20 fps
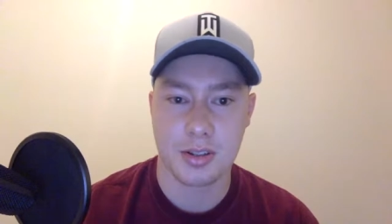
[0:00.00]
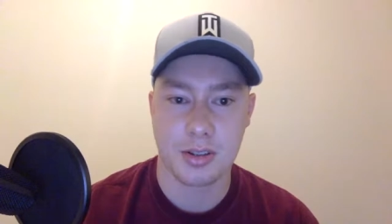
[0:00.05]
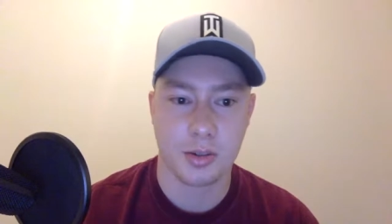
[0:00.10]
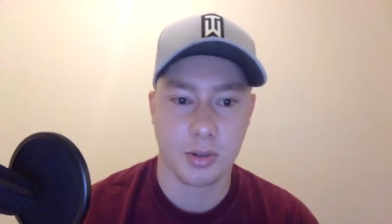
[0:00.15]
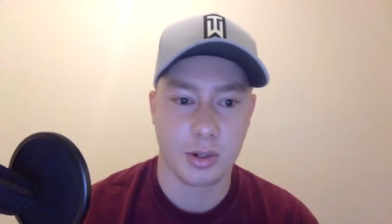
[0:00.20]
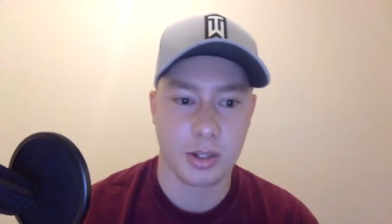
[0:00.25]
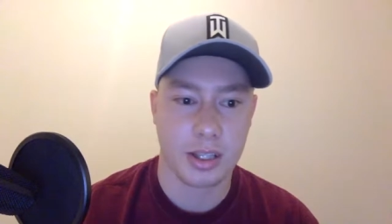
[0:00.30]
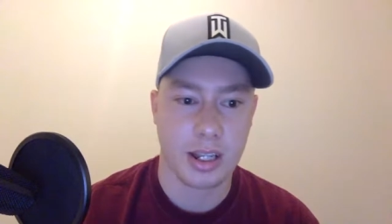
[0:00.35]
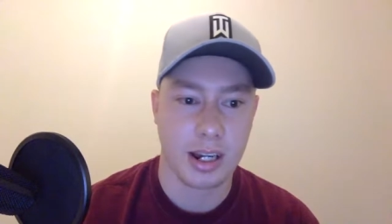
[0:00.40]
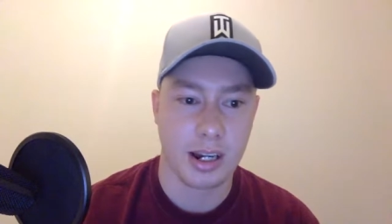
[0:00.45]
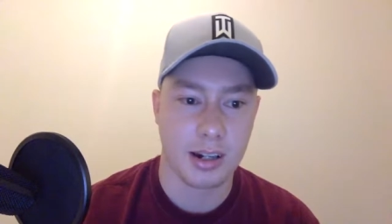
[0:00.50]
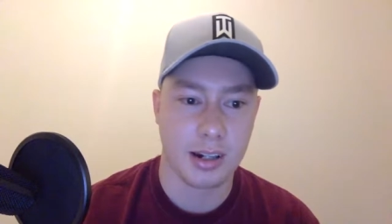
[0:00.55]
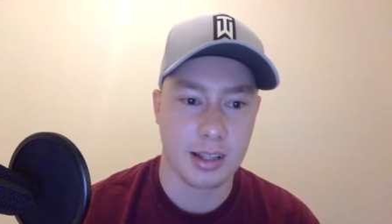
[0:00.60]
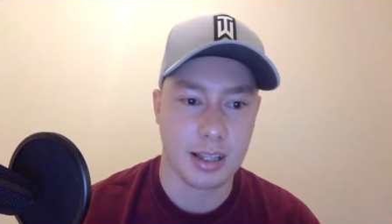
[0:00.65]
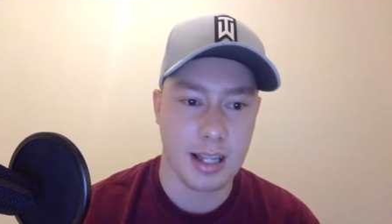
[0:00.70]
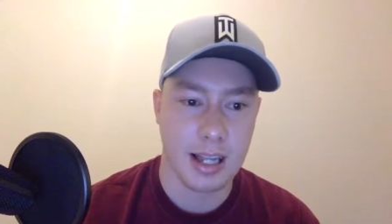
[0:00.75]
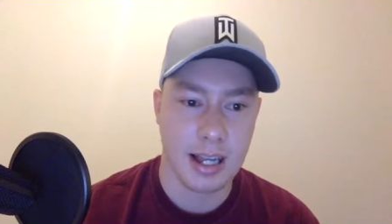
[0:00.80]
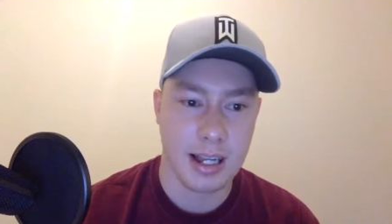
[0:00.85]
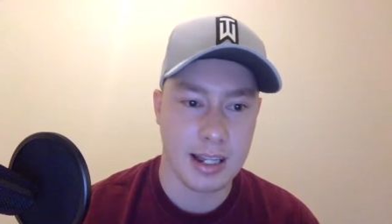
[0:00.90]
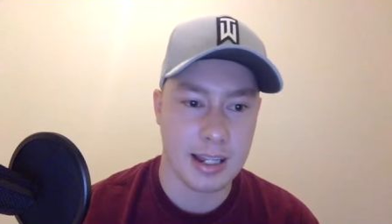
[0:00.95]
North
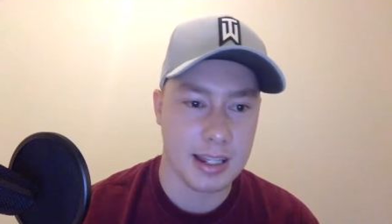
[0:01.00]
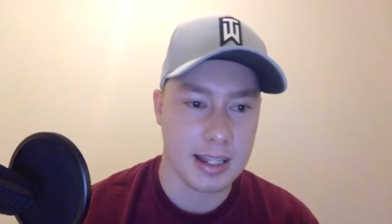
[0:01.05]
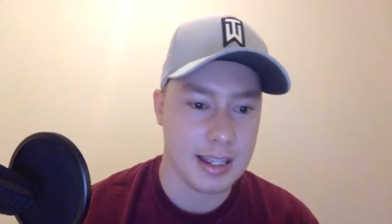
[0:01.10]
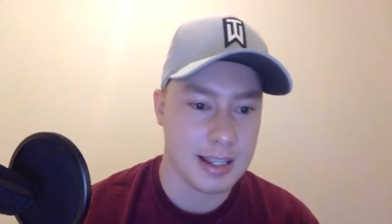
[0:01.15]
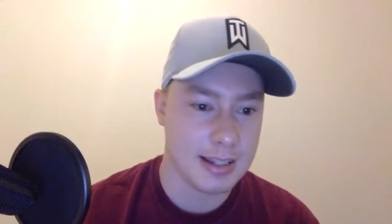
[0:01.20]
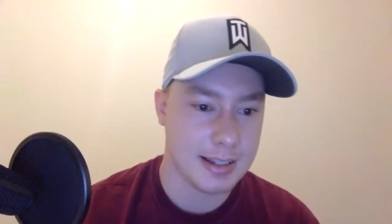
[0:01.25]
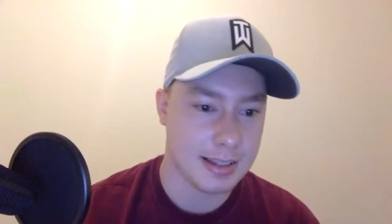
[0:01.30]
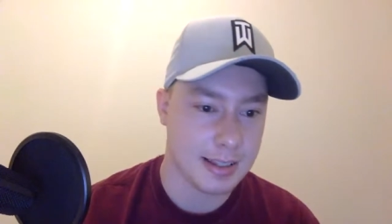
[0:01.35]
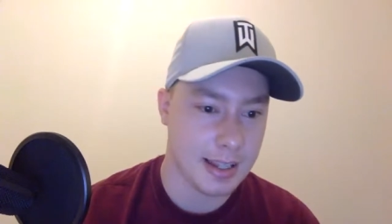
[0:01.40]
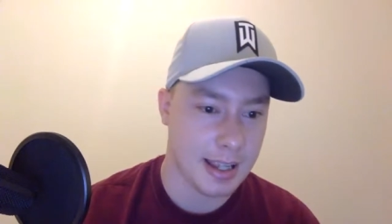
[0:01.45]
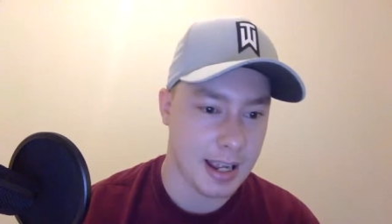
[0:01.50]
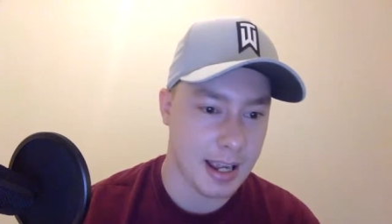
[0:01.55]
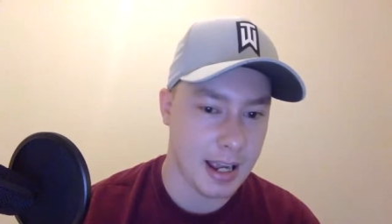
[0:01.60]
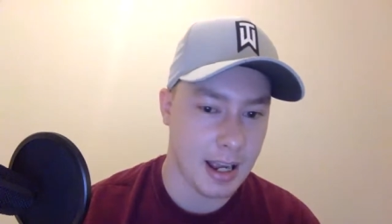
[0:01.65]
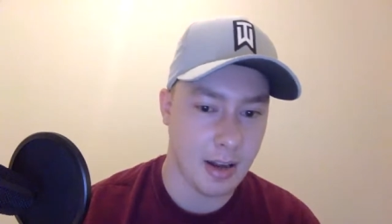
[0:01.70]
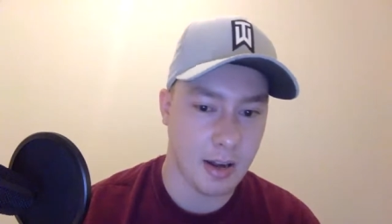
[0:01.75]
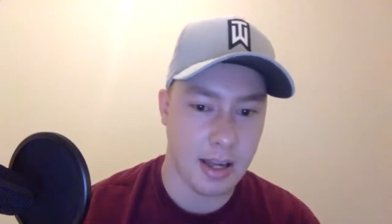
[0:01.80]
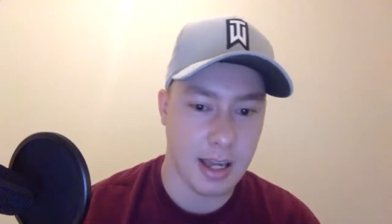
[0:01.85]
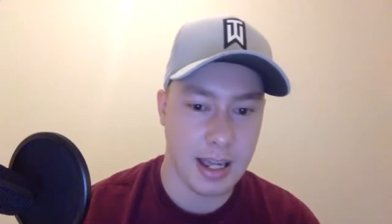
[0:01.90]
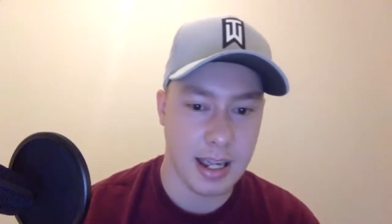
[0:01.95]
Carolina is
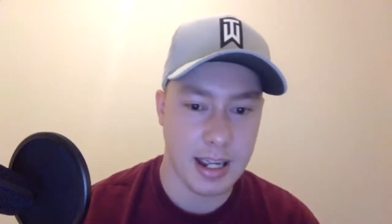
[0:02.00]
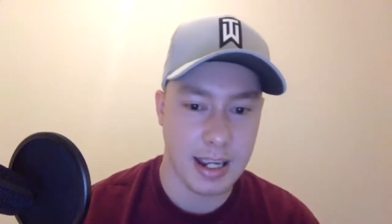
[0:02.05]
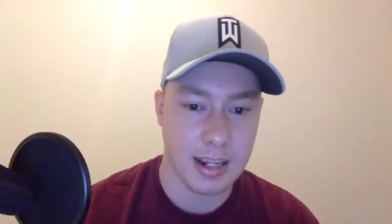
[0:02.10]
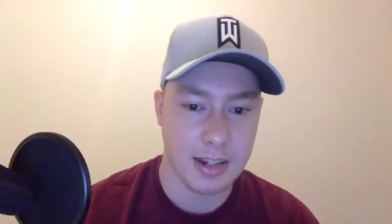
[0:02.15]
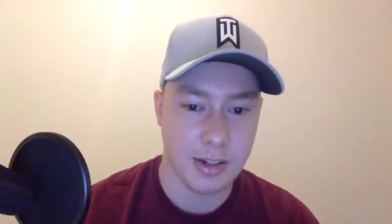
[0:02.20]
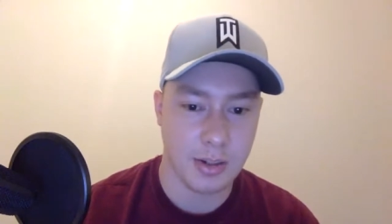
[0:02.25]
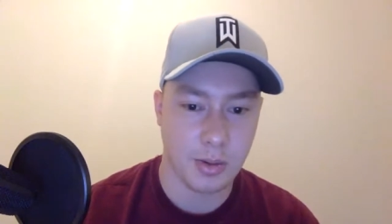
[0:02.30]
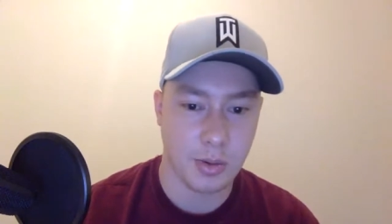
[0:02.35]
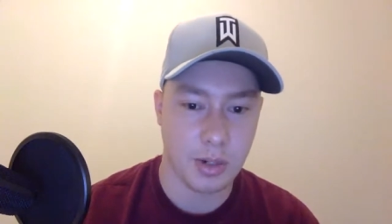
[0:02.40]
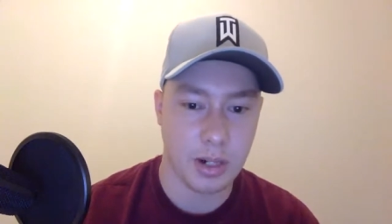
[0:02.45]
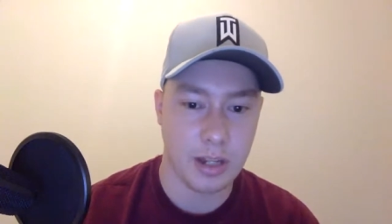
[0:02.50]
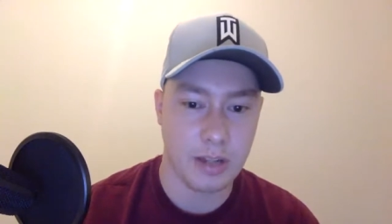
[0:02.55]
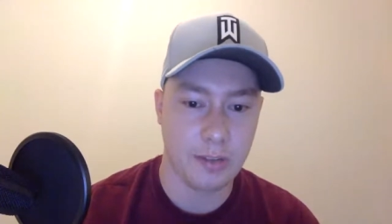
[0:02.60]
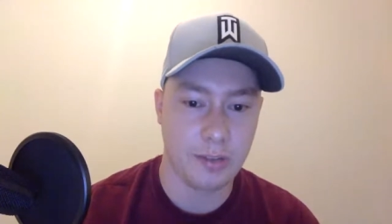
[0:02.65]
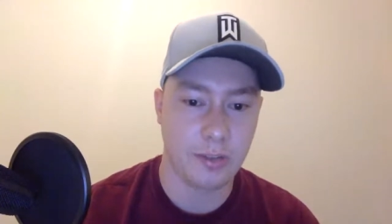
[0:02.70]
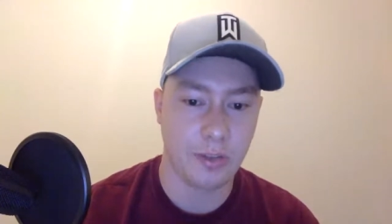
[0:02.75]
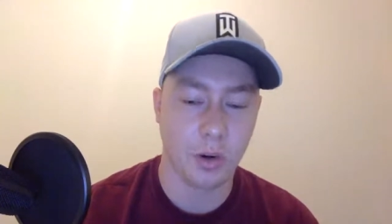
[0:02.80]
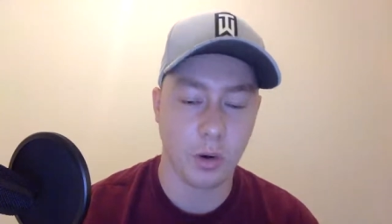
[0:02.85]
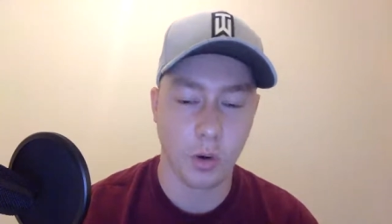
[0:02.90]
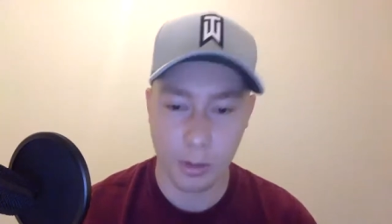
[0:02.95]
now a
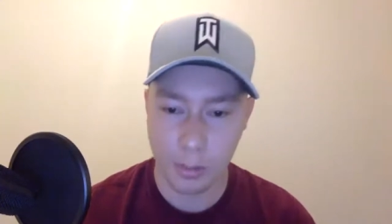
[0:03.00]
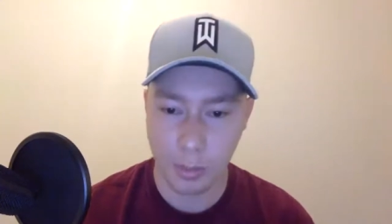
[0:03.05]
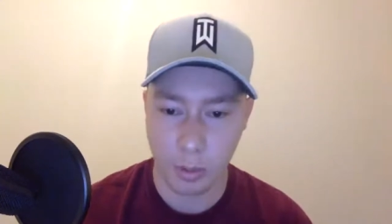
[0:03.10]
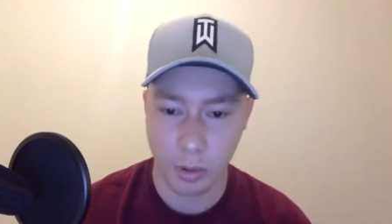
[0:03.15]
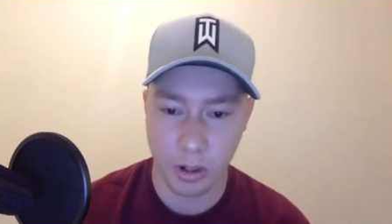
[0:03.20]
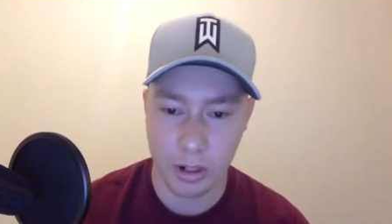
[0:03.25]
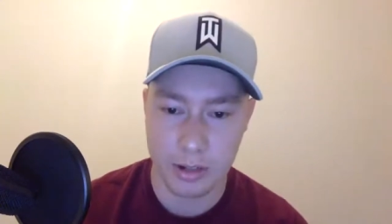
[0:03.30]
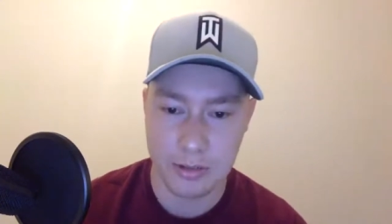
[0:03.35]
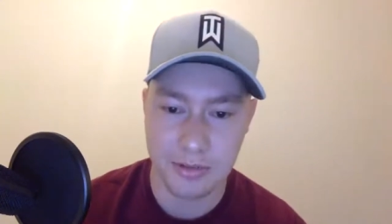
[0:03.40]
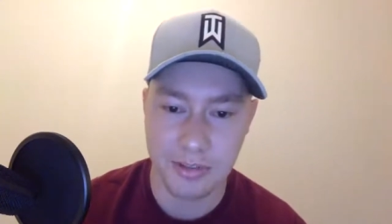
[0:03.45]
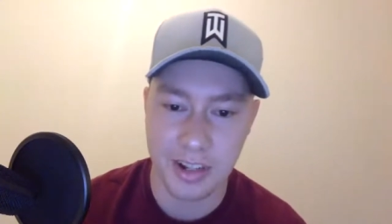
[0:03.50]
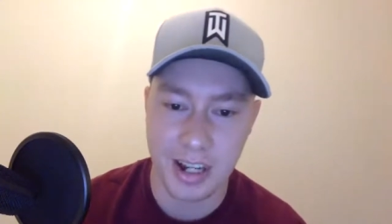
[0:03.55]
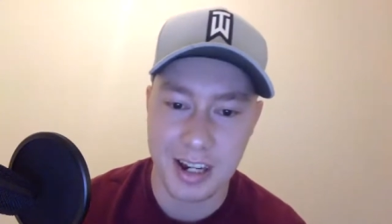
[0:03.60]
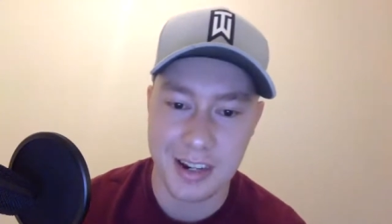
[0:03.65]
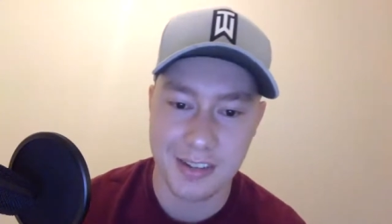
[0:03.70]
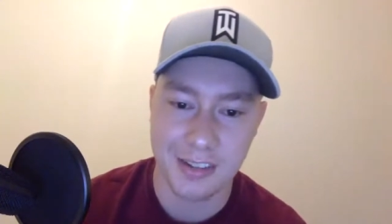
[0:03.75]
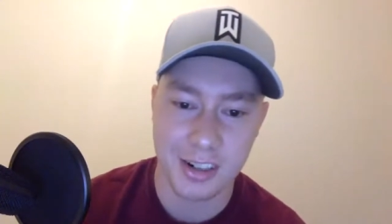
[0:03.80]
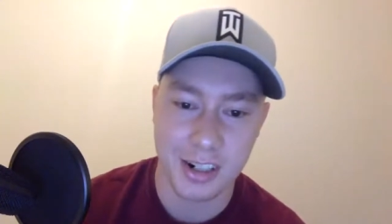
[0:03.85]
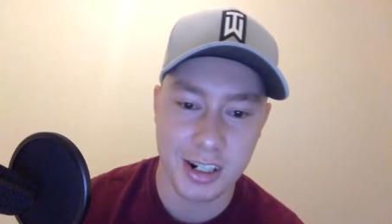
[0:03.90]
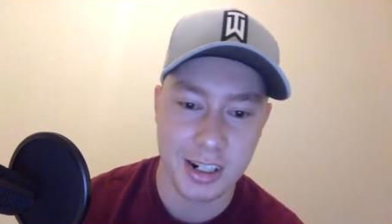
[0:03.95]
24-point
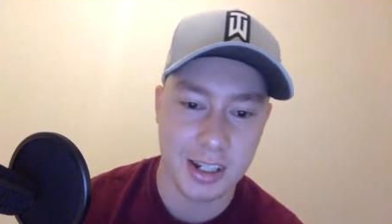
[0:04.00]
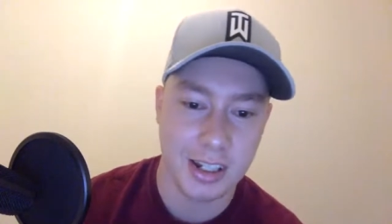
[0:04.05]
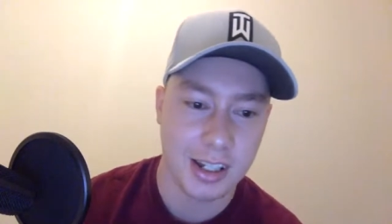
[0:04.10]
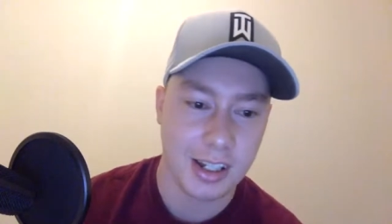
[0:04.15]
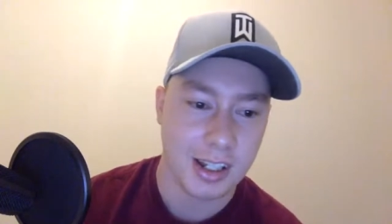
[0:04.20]
favorite,